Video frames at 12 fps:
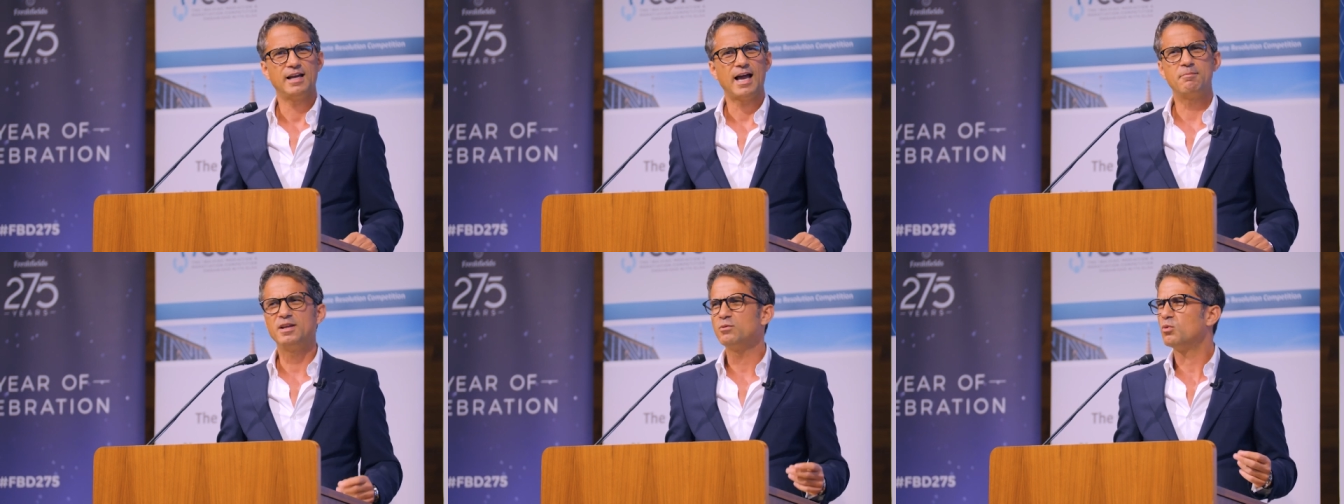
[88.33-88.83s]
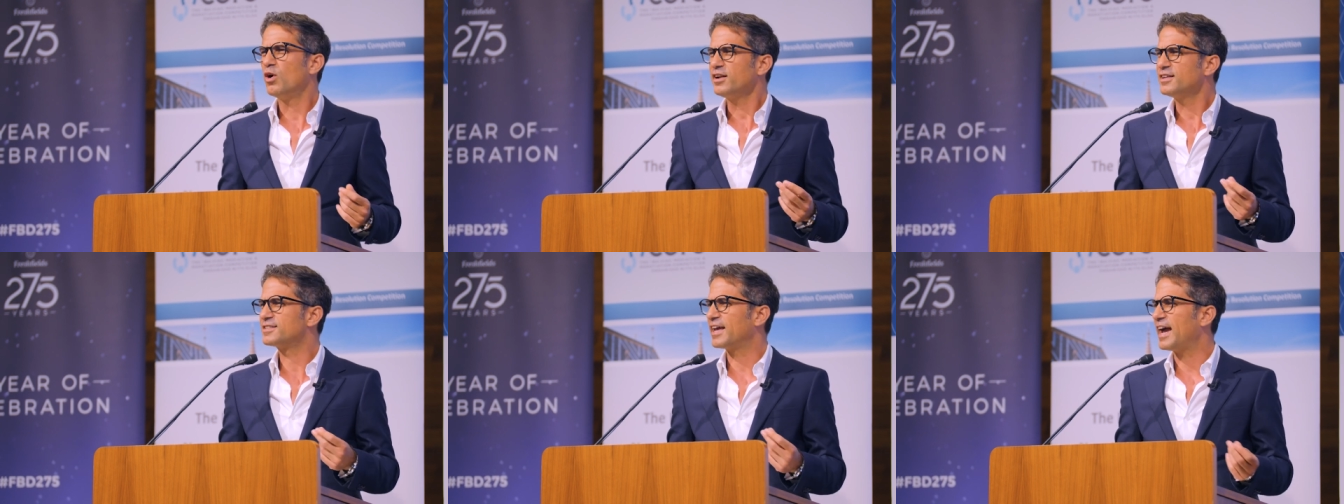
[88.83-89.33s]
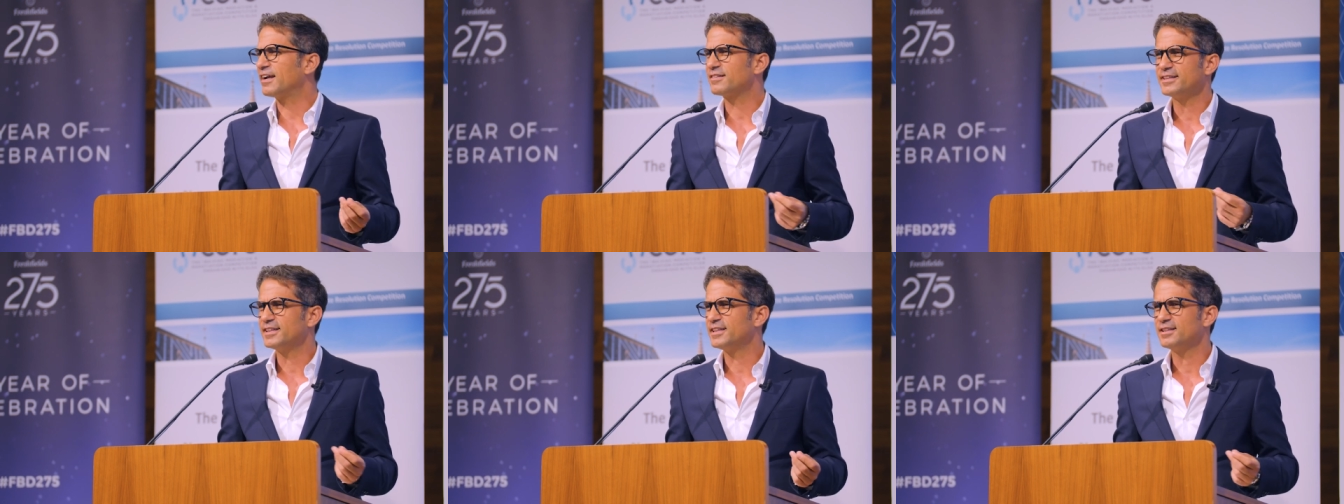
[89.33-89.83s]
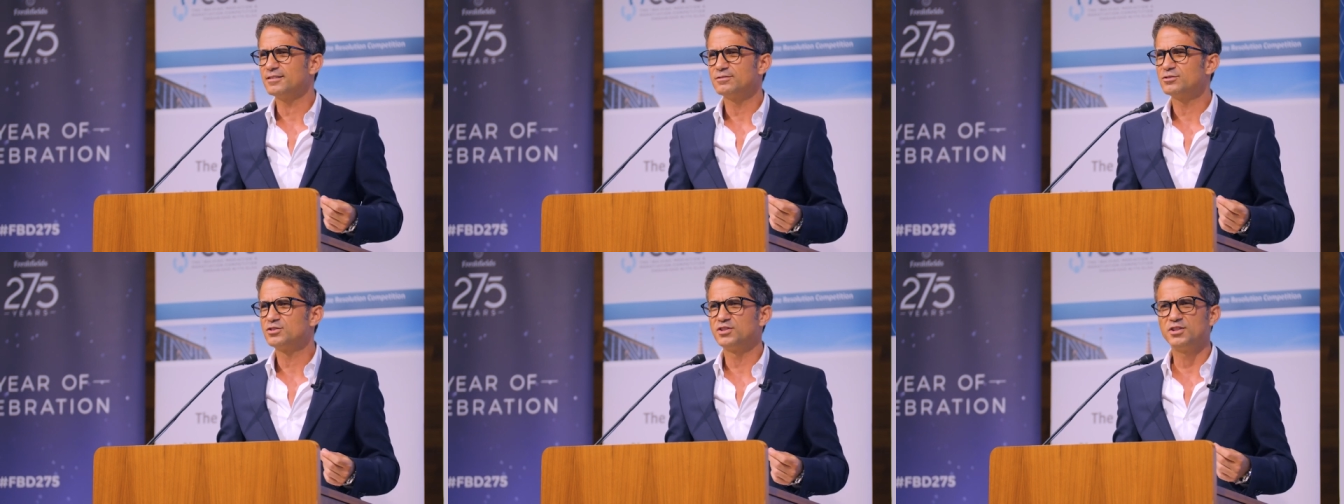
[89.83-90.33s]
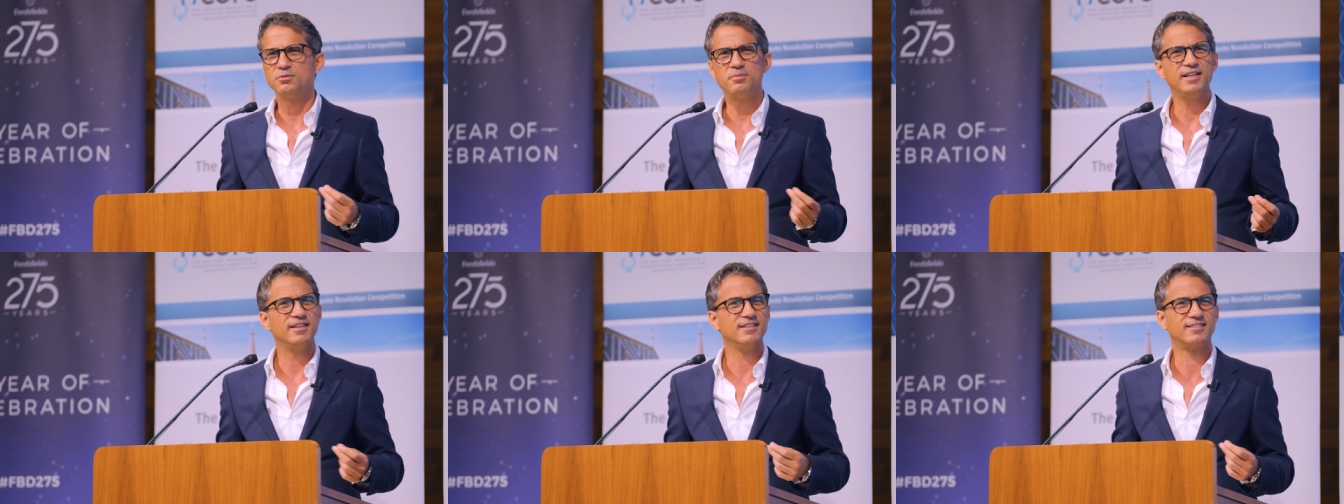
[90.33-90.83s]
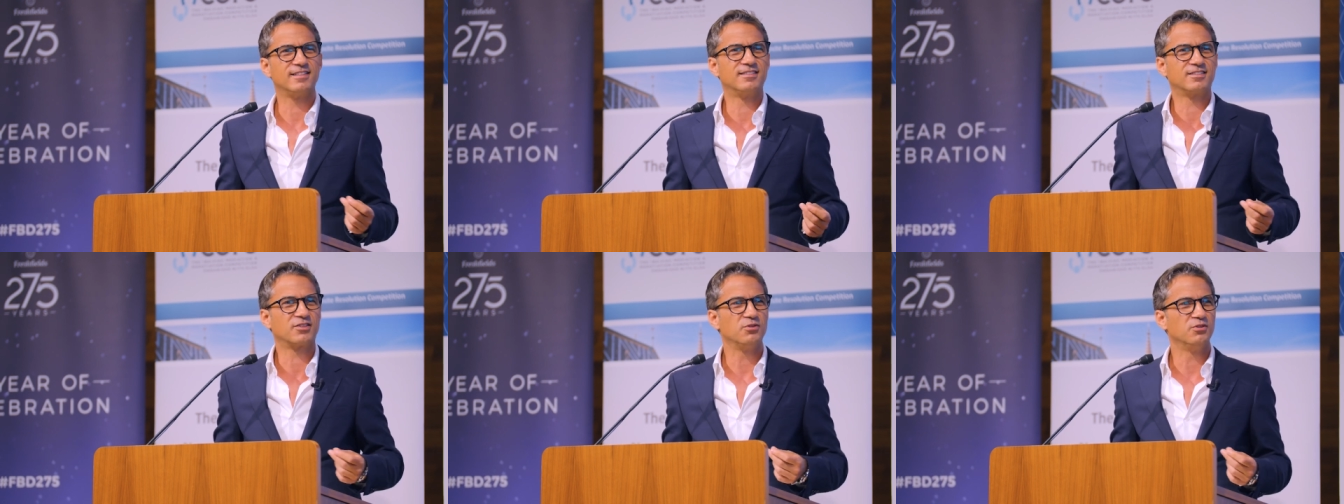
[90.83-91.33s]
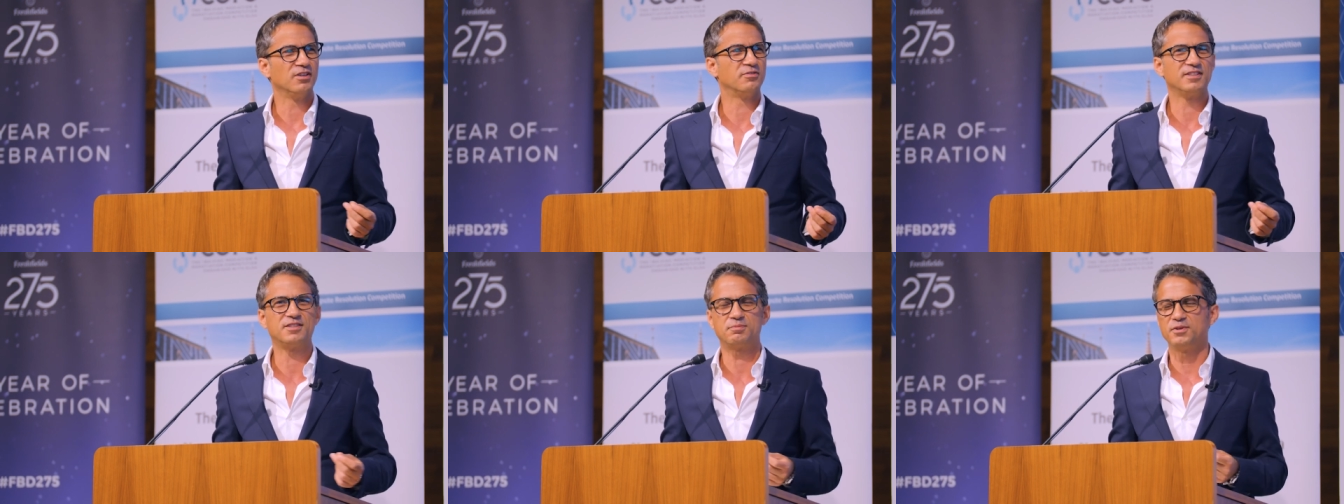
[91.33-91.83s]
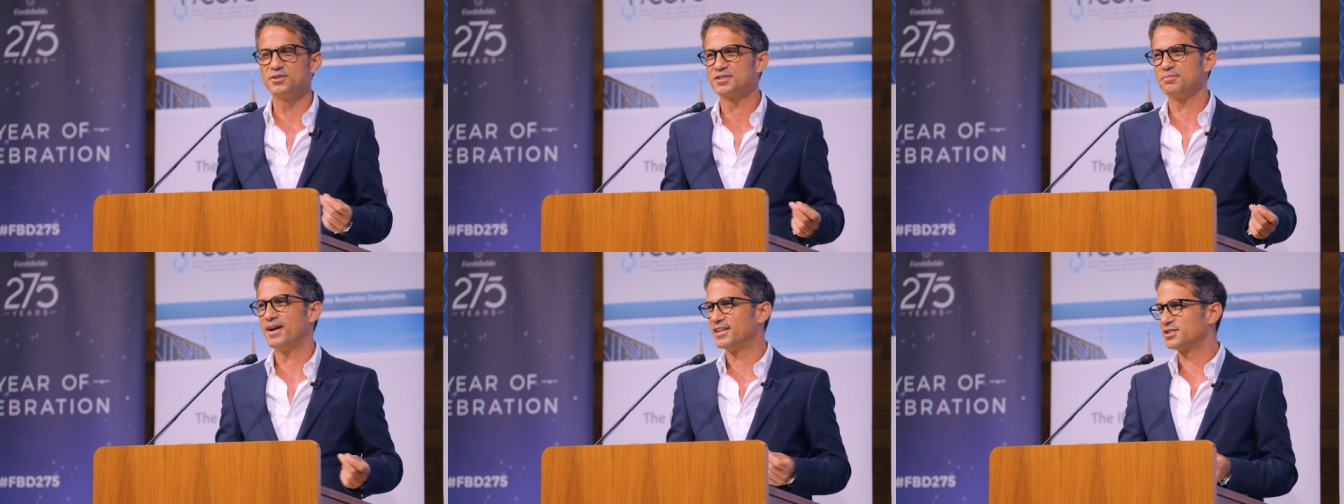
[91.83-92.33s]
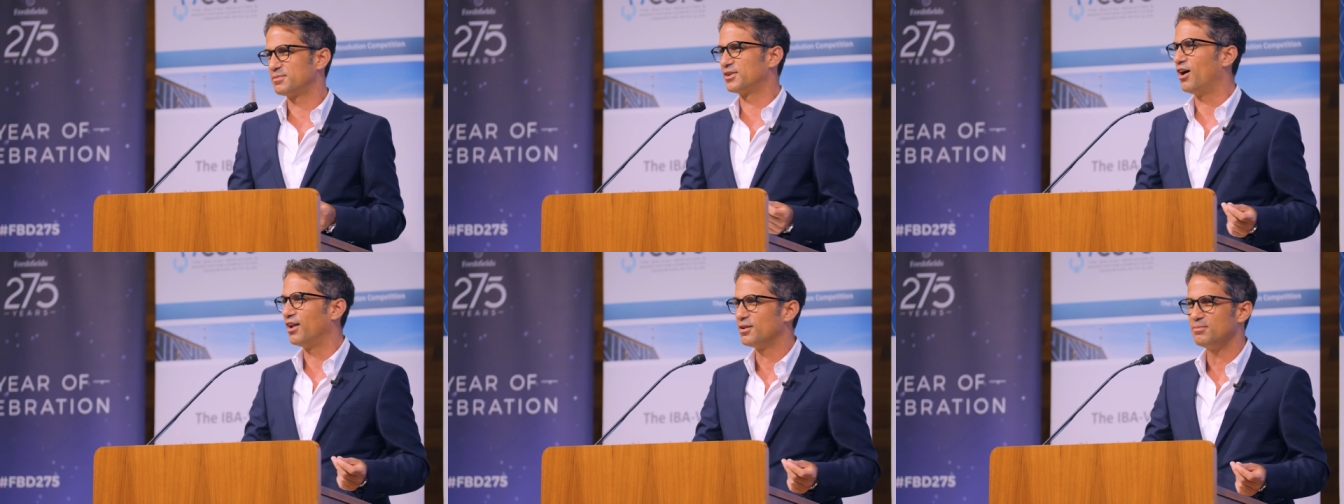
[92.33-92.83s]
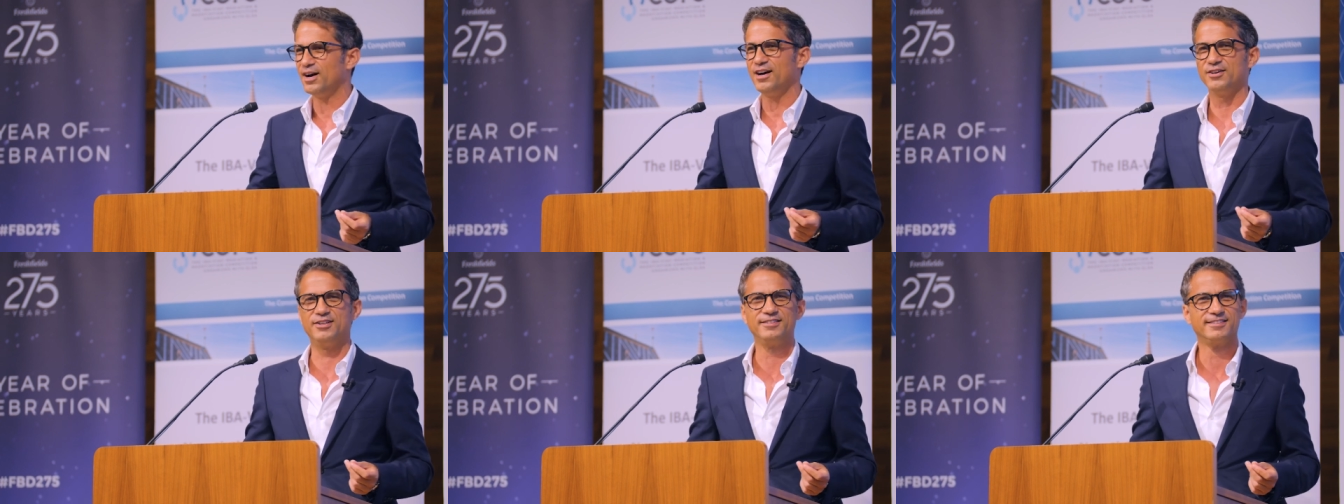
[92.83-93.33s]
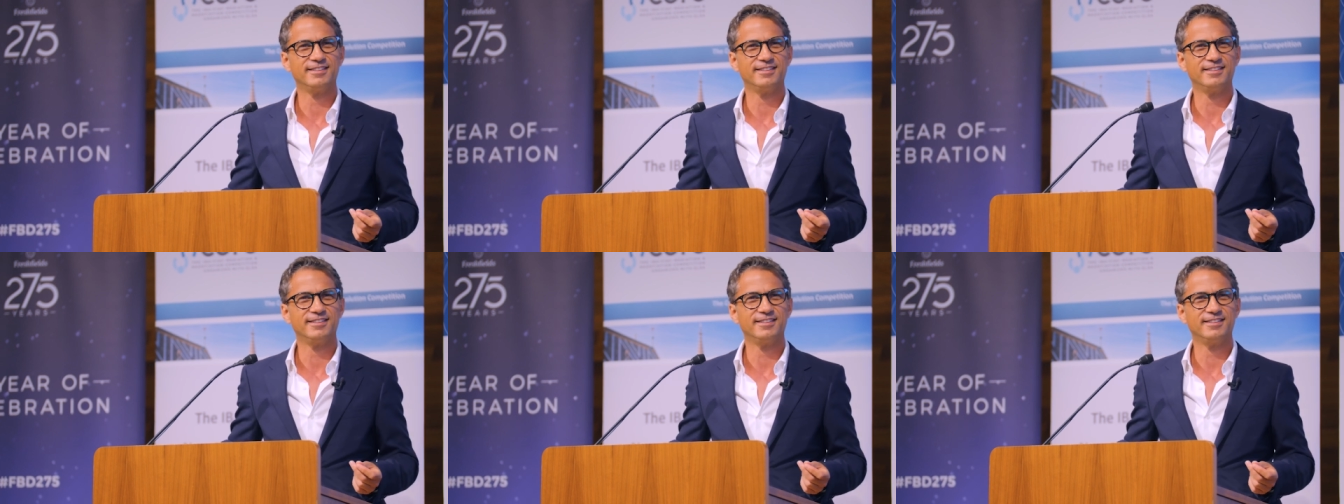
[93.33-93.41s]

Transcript: I mean, what exactly do you mean is the School of Disputes Management all about?